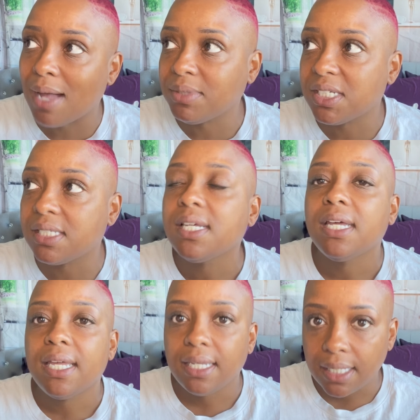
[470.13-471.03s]
I'm just,
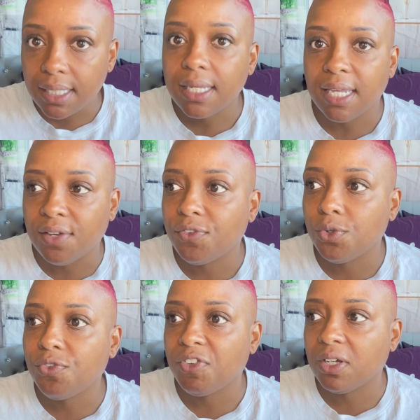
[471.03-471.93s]
if
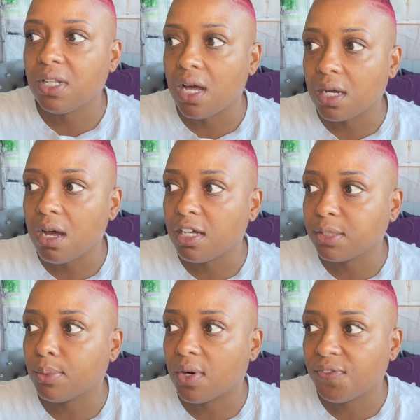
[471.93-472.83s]
you feel
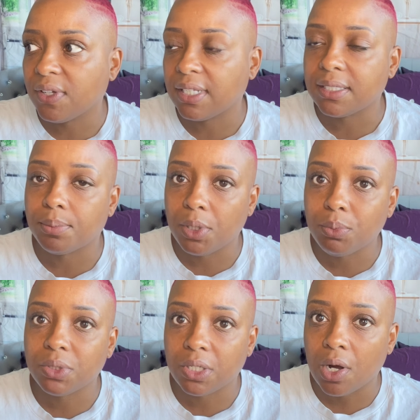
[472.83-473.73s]
uncomfortable or feel that the
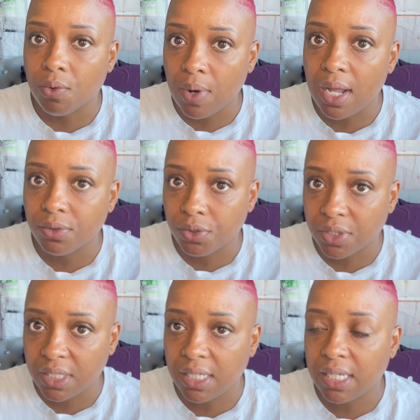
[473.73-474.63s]
people that are around
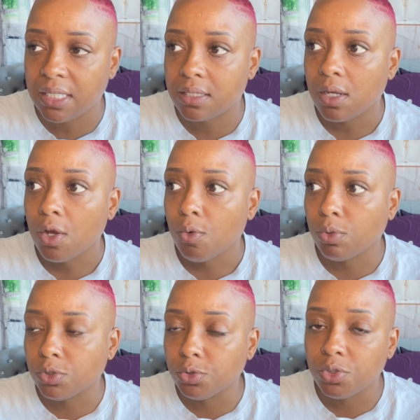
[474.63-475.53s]
your kids
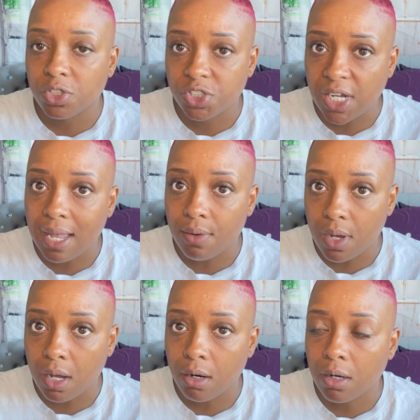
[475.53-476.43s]
will do your child
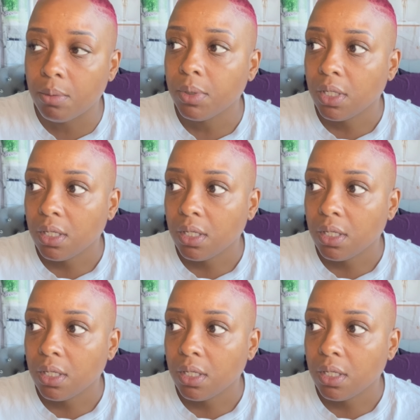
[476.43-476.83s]
harm,